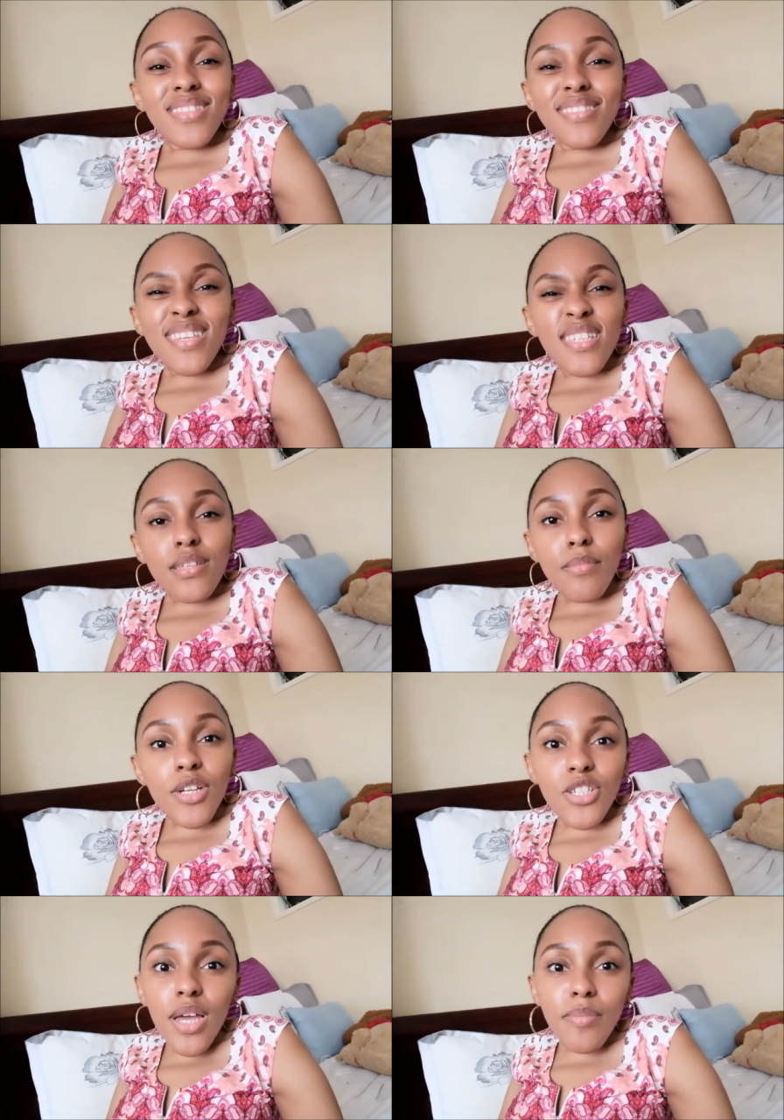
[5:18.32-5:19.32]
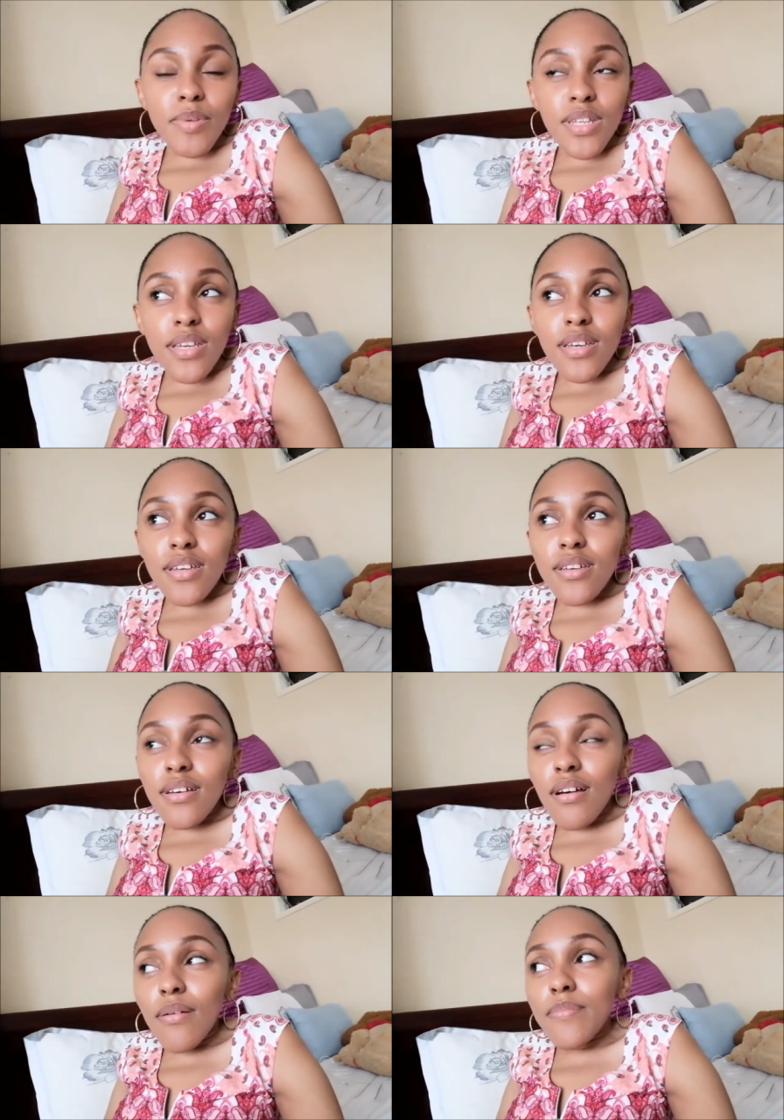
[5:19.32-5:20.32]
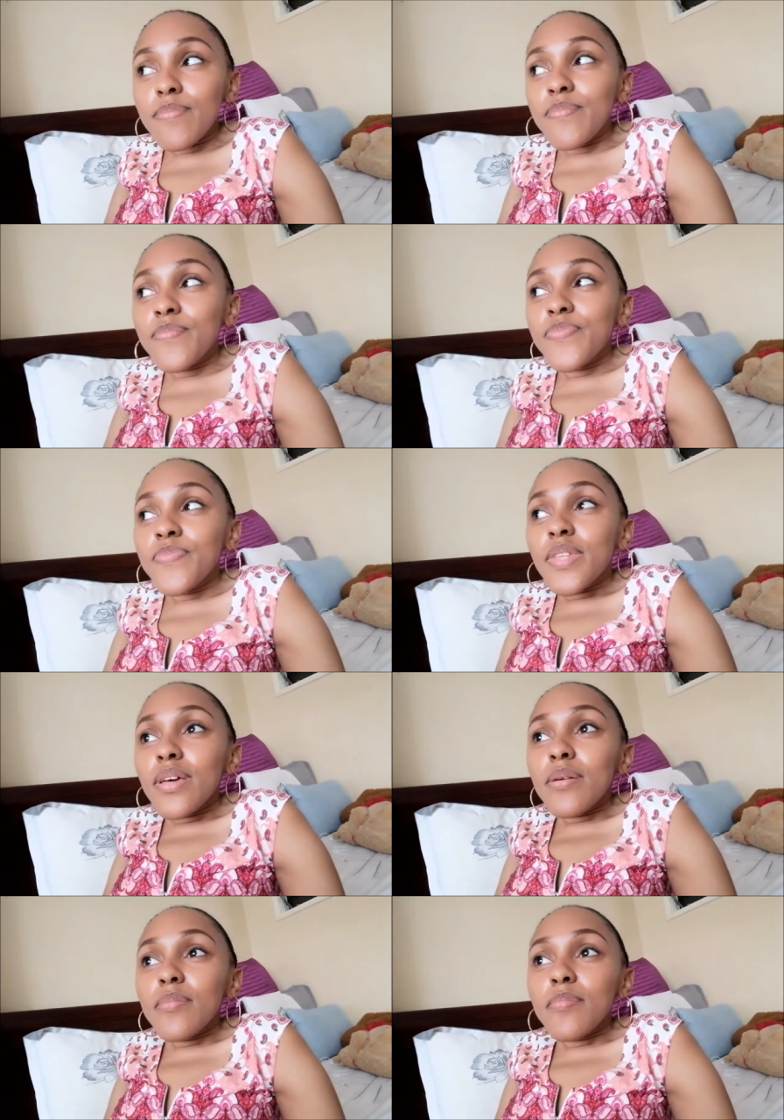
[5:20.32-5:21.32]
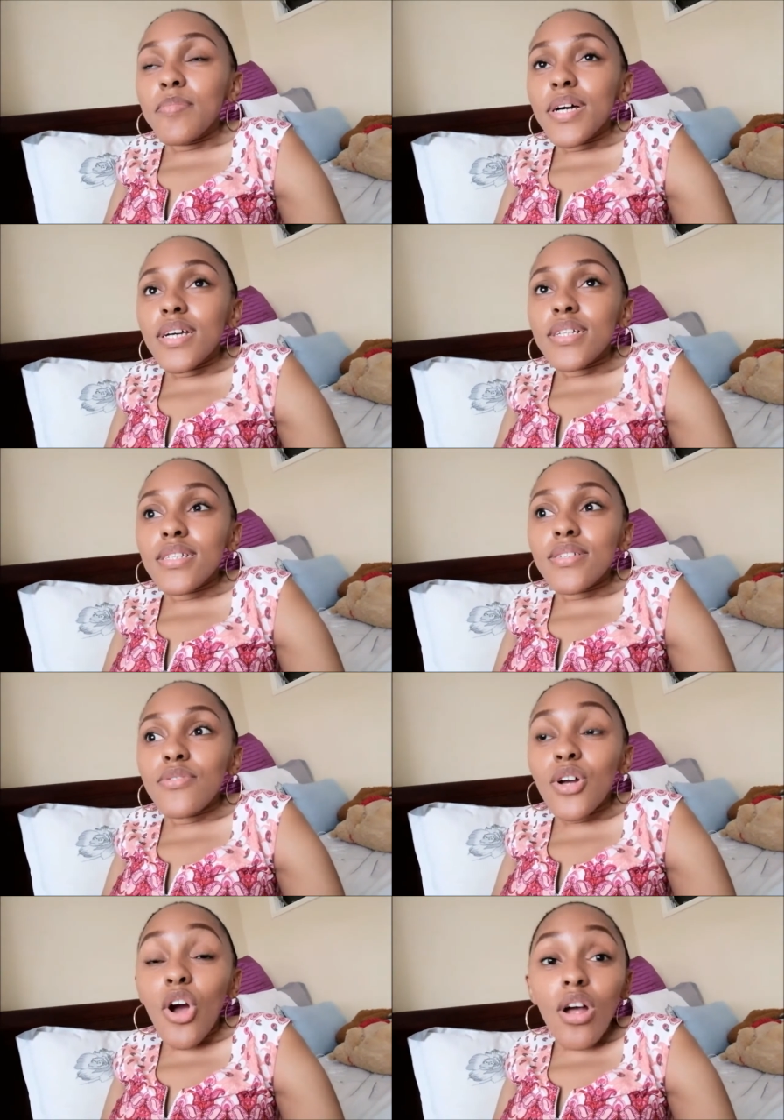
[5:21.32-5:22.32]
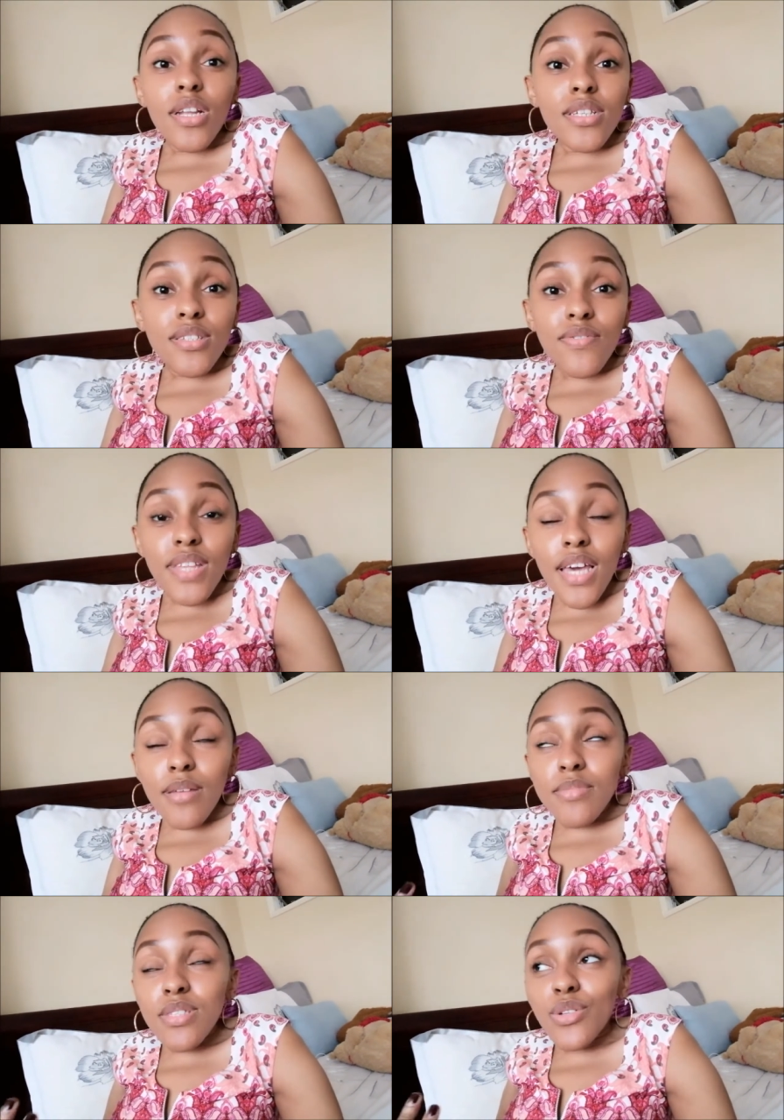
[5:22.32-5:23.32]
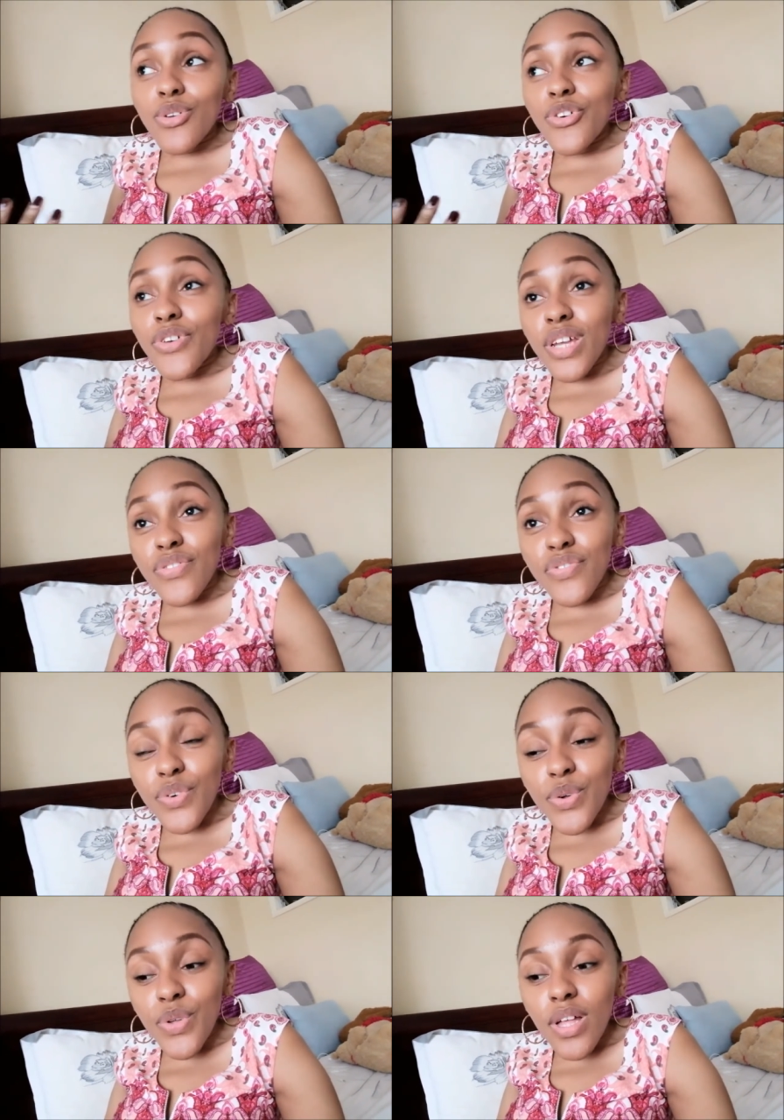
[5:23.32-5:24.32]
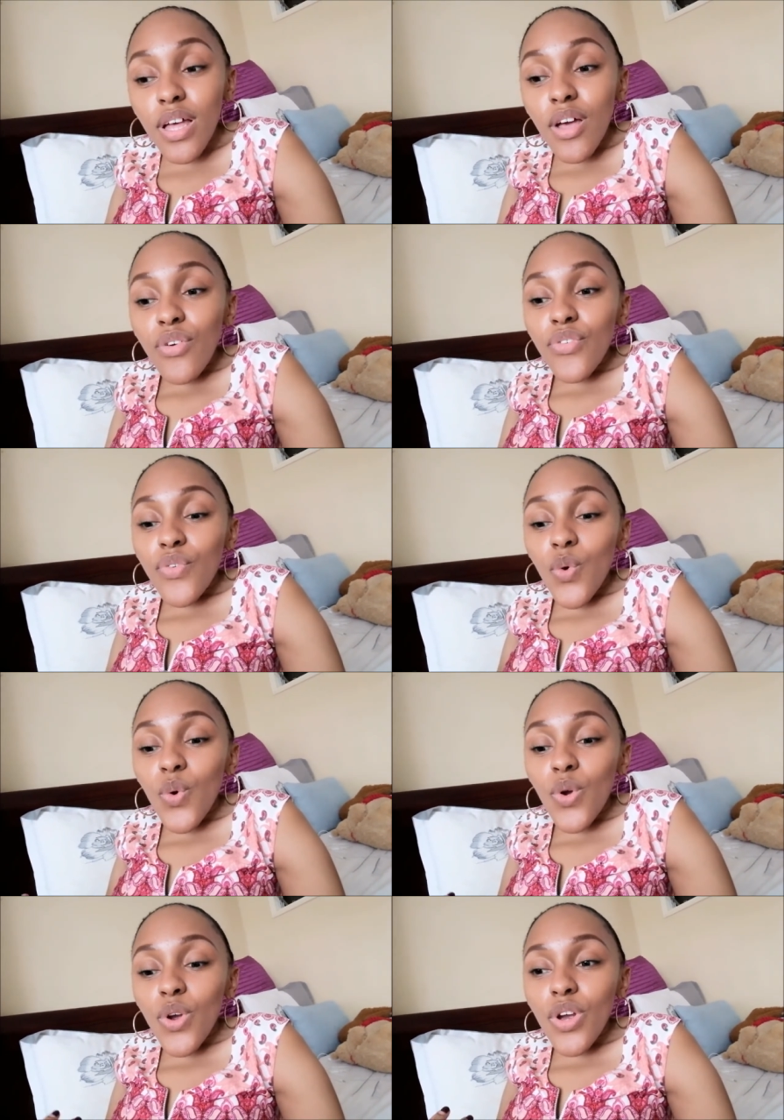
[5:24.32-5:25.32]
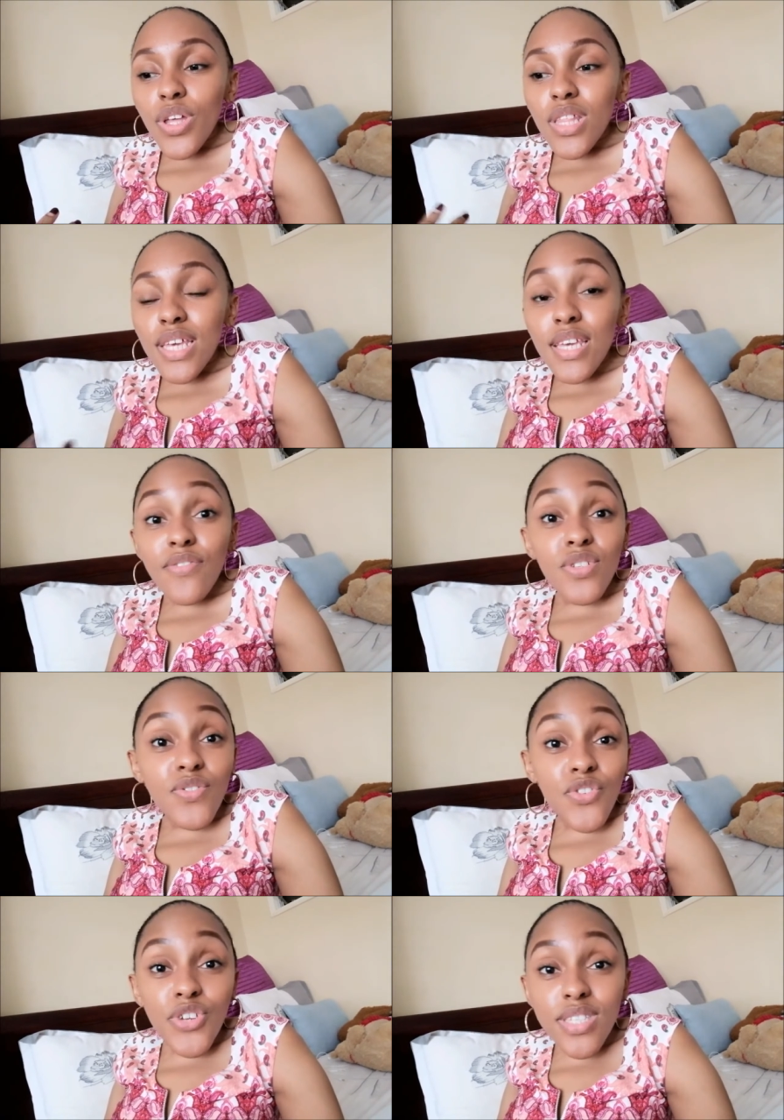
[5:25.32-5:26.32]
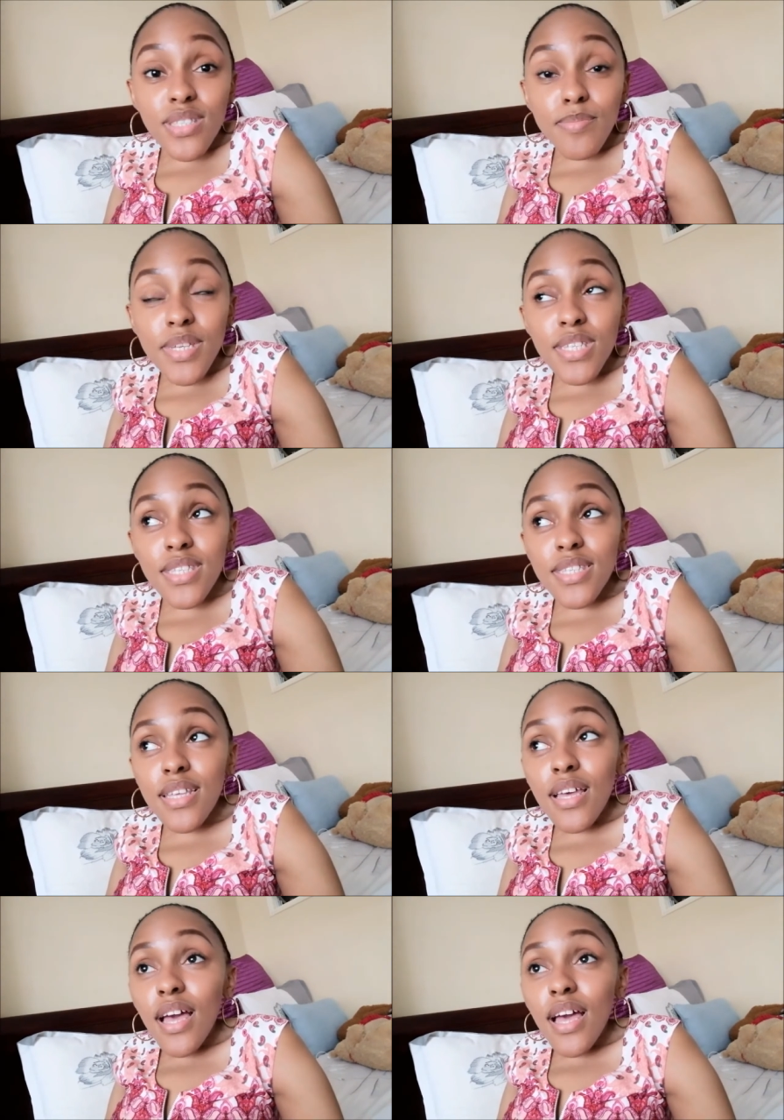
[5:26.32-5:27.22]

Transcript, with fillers: There isn't much happening, um, but regardless of that, I'm still grateful for the gift of Christmas.